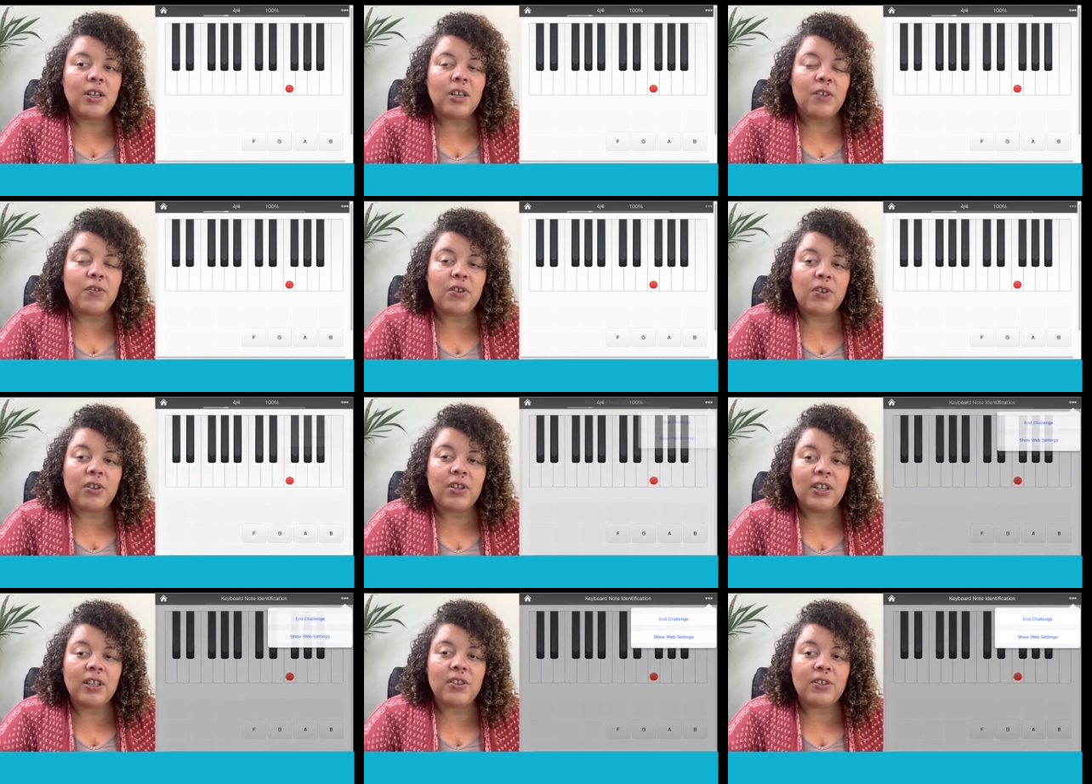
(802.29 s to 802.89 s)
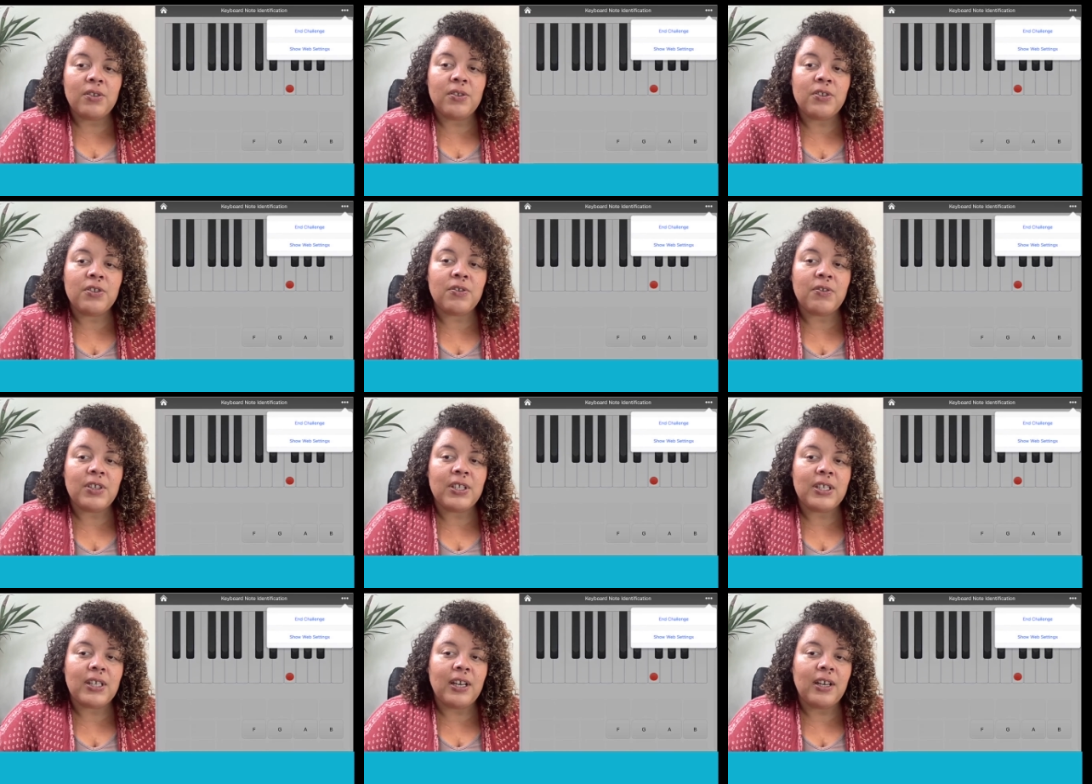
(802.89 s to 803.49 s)
If you click those
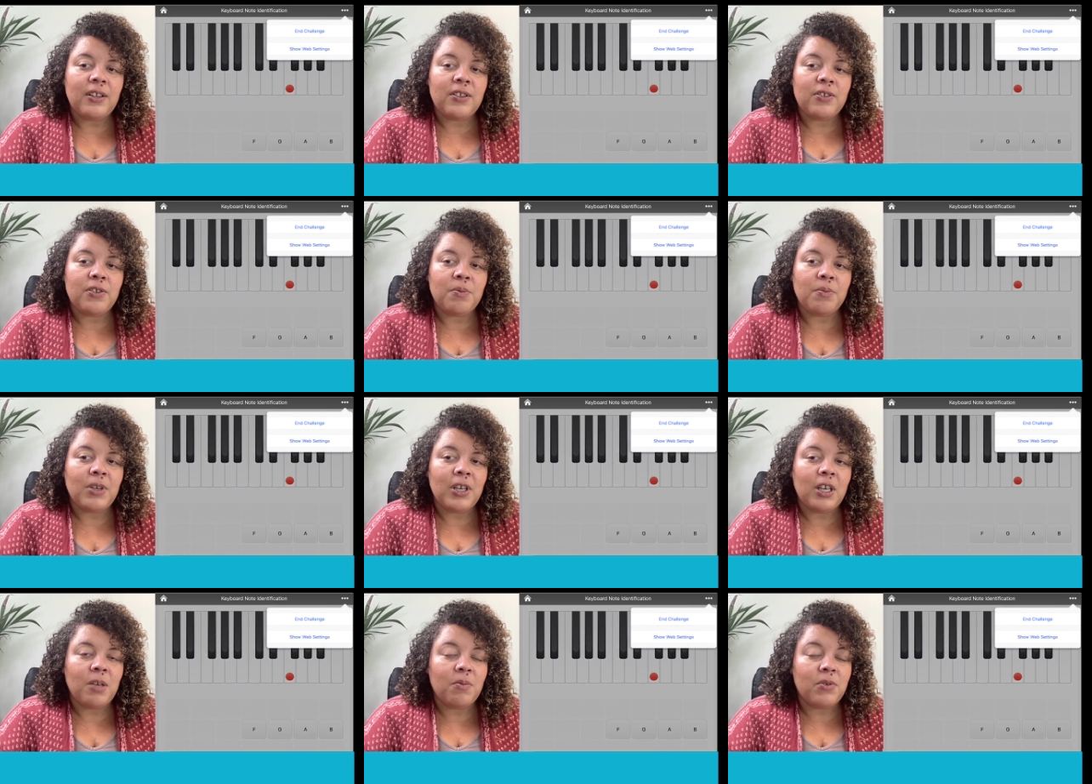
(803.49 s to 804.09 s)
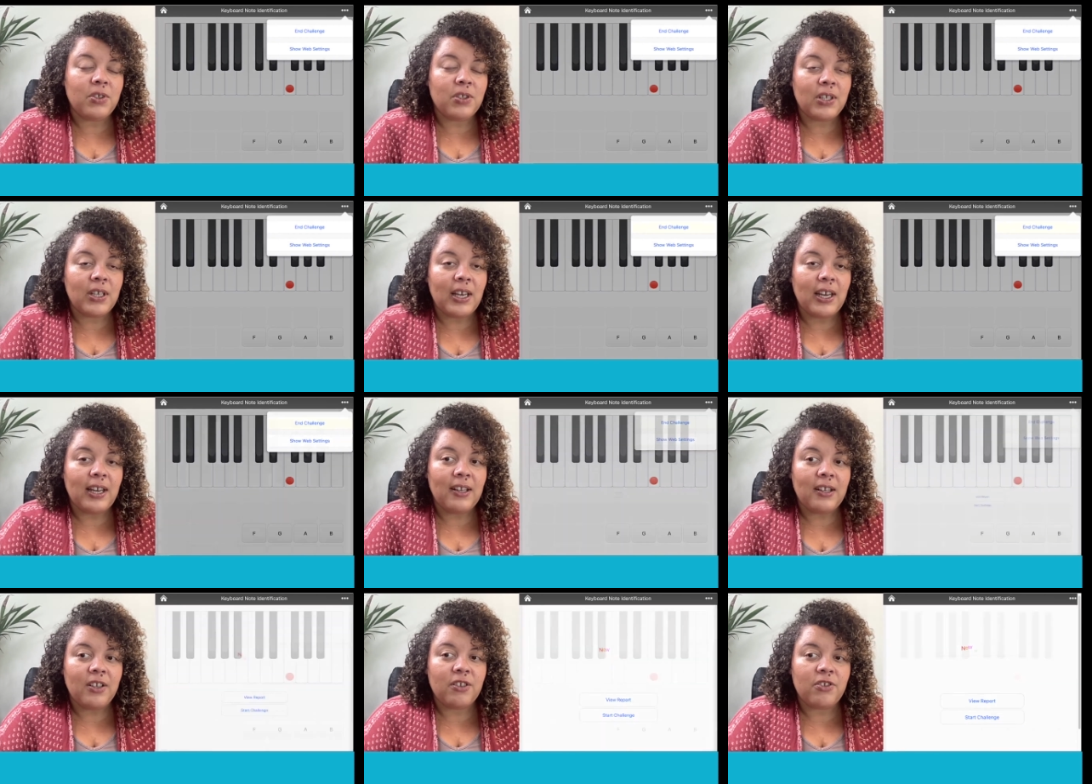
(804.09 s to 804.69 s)
three dots, you'll be able to
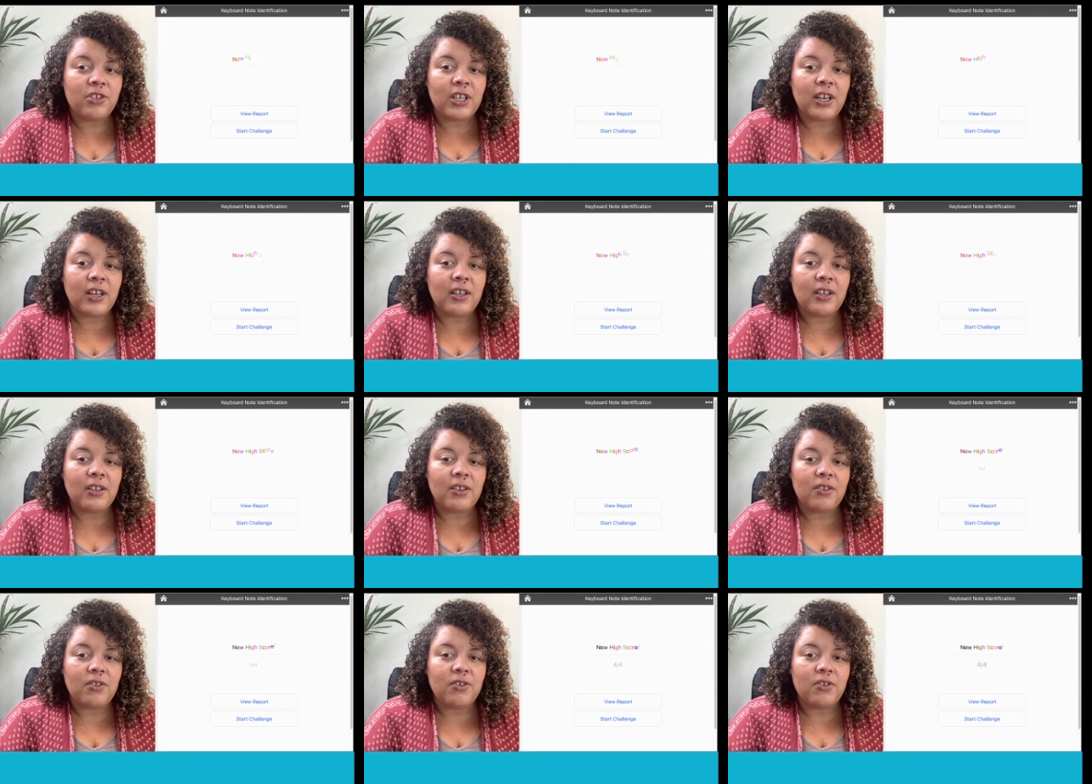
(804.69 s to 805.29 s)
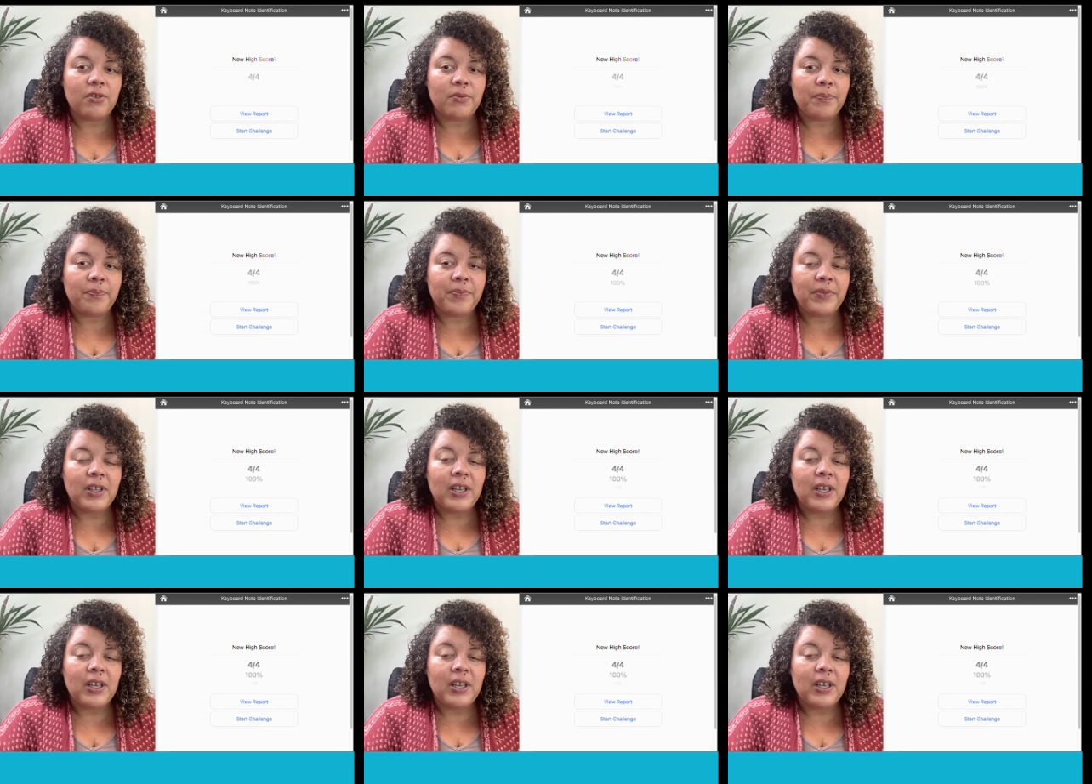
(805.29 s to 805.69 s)
end the challenge.